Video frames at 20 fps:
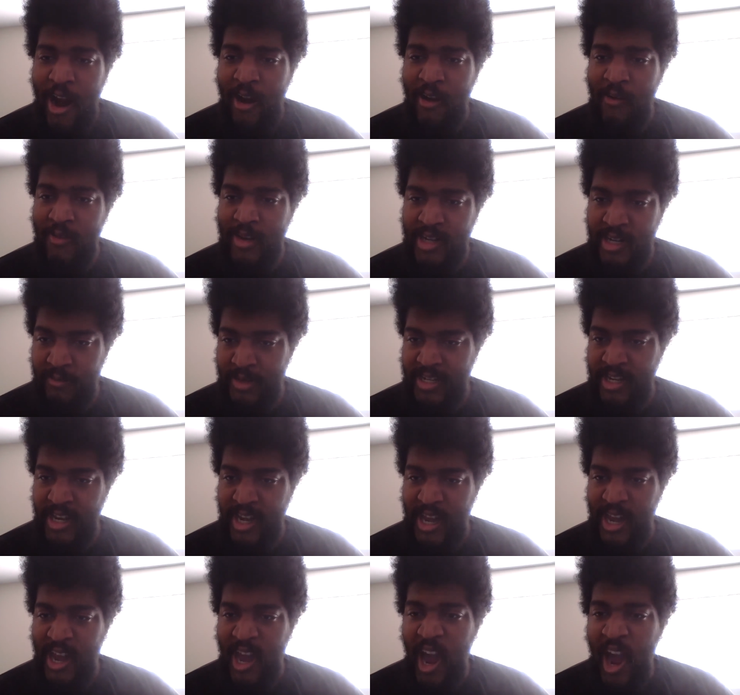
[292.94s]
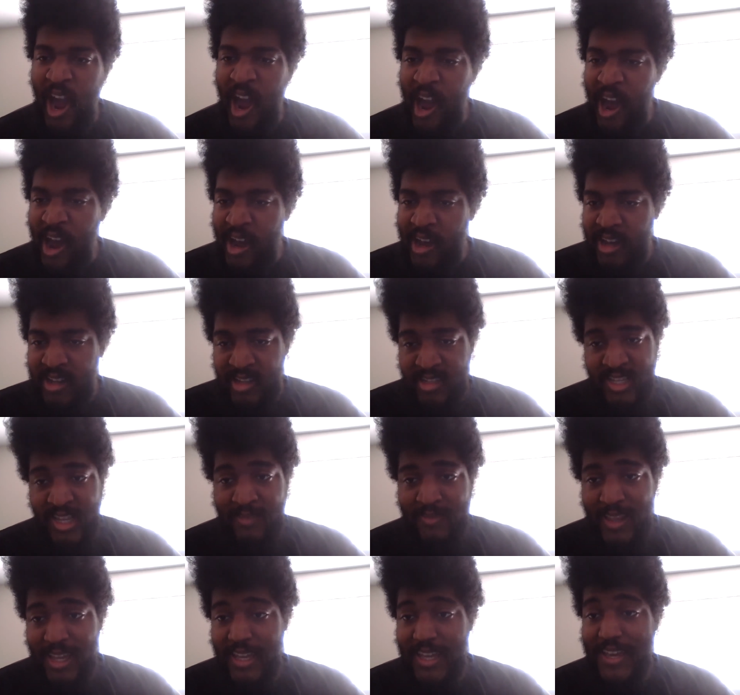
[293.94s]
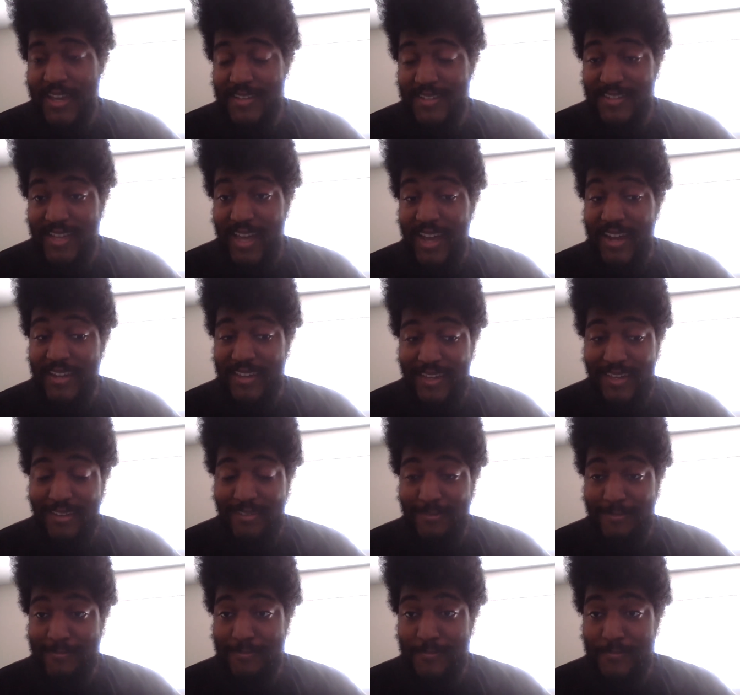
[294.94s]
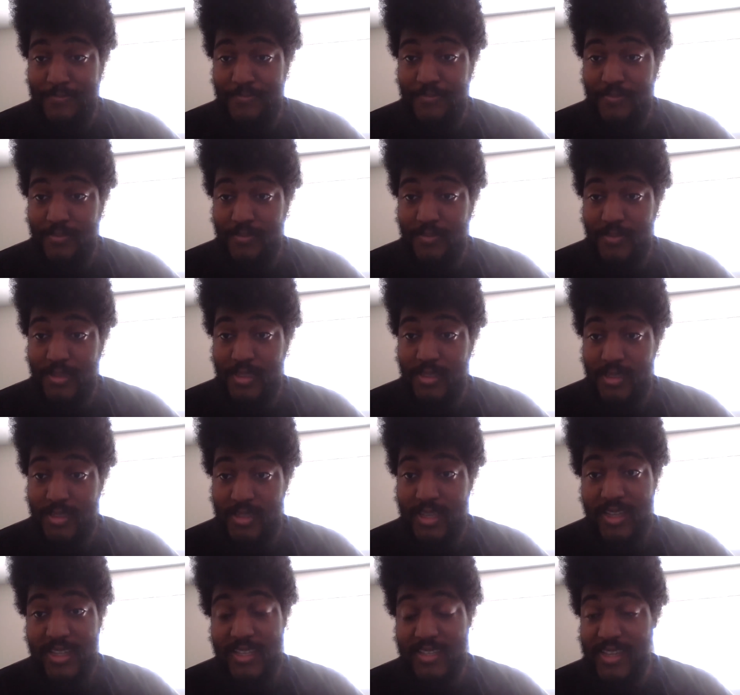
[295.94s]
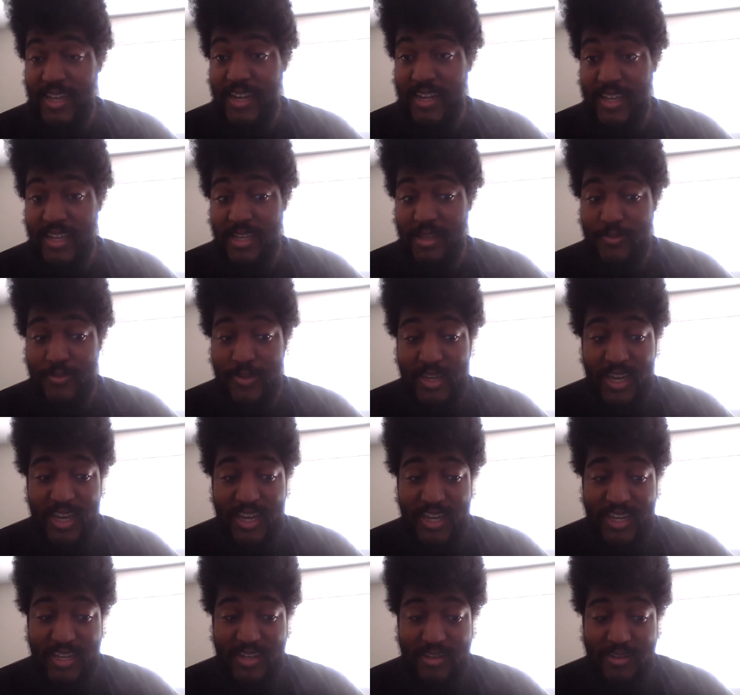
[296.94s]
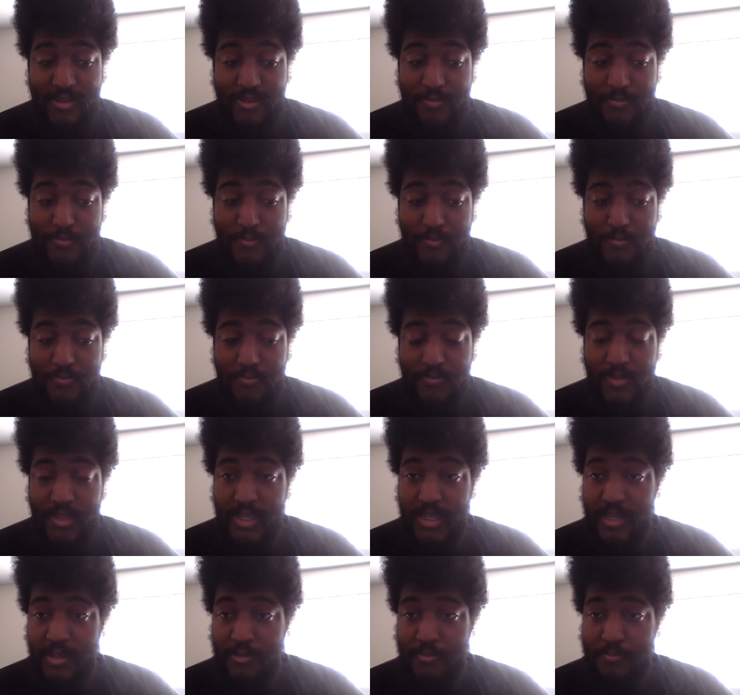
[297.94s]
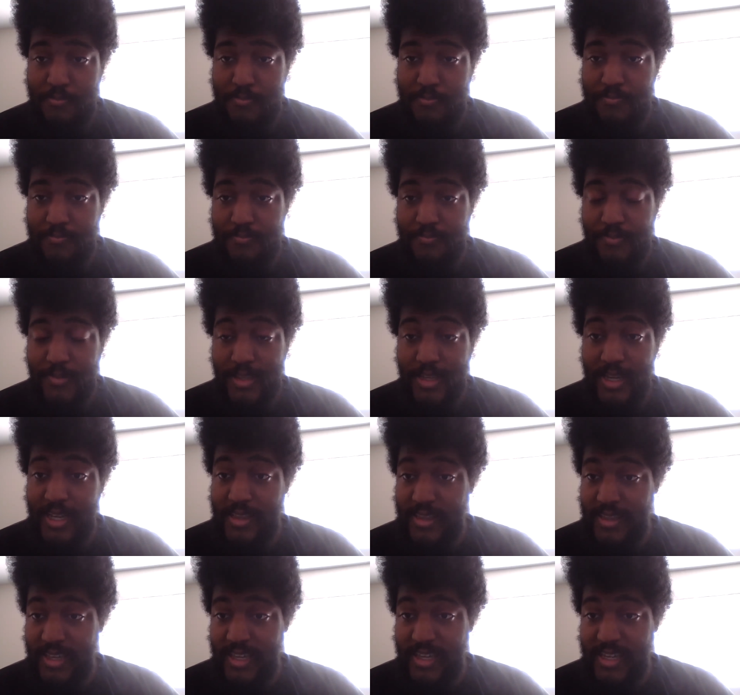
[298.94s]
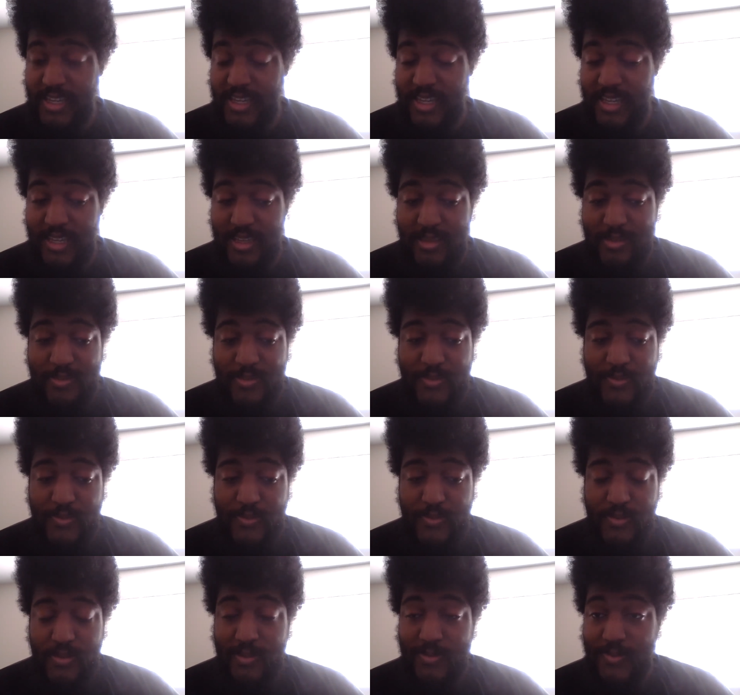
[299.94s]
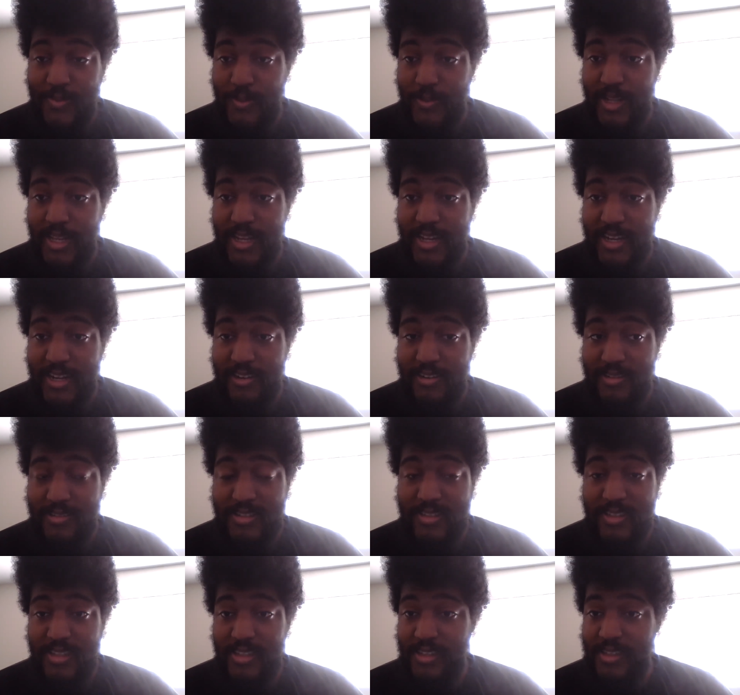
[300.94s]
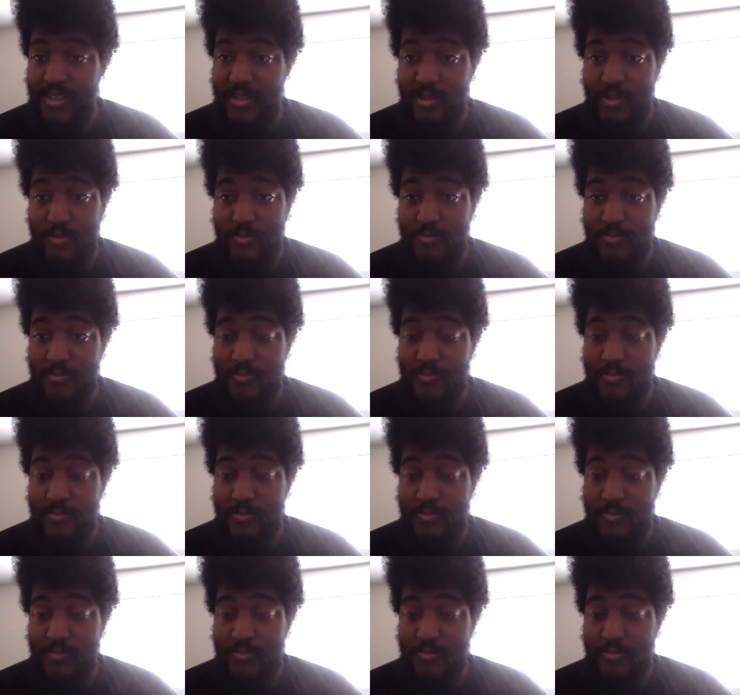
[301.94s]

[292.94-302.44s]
for Jimmy G. Something has got to give. Something's got to give. And, you know, I think if the 49ers, you know,